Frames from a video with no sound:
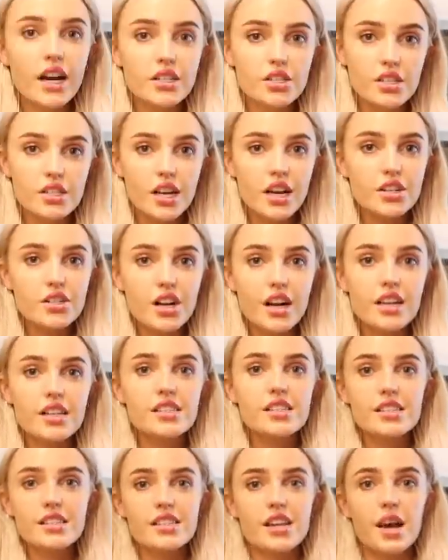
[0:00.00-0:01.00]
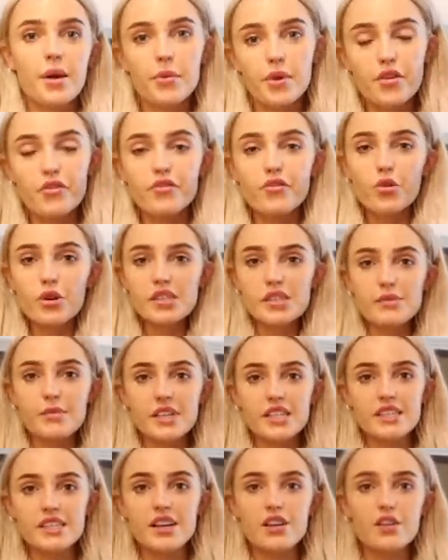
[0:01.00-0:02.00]
I just got dressed. I'm gonna force
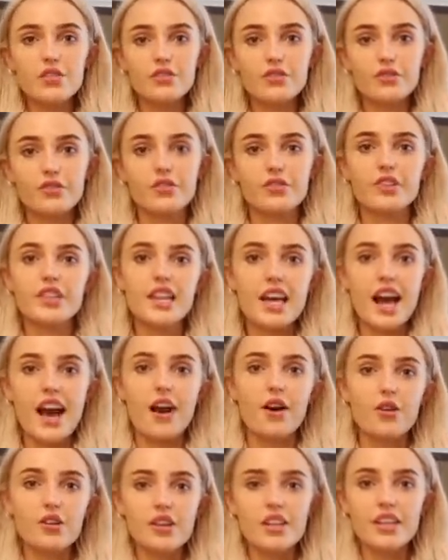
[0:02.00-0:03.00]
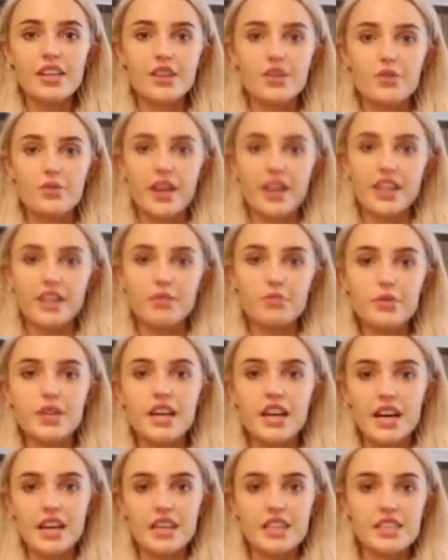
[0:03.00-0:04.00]
myself out in the rain
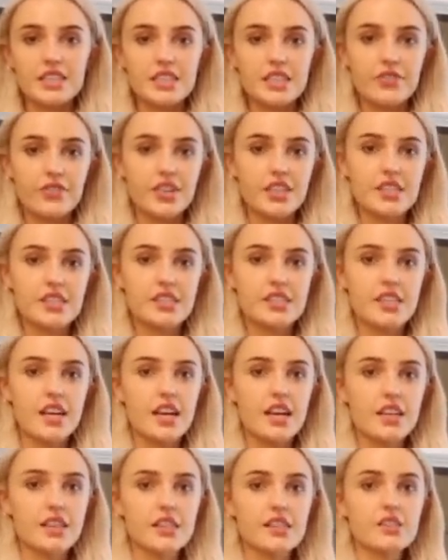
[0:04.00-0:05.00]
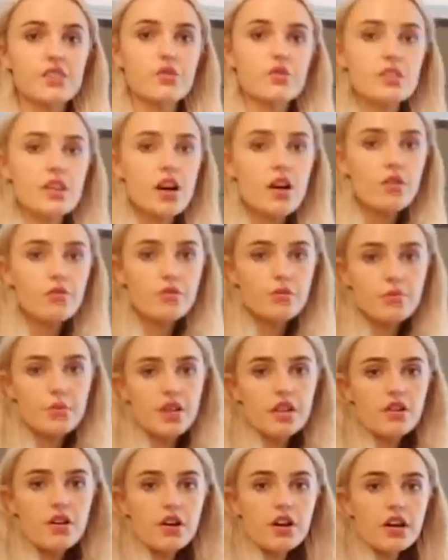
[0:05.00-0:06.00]
because if I stay in this hotel room
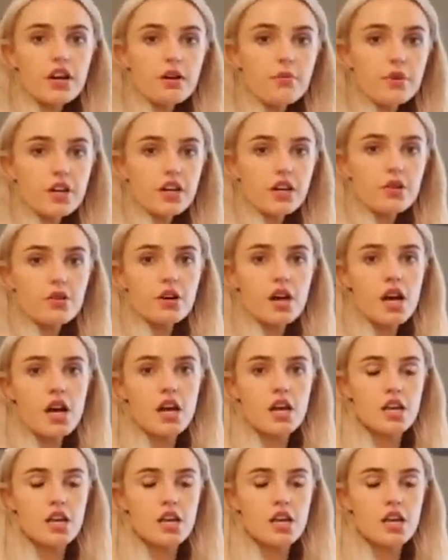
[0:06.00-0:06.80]
any longer, I'm gonna go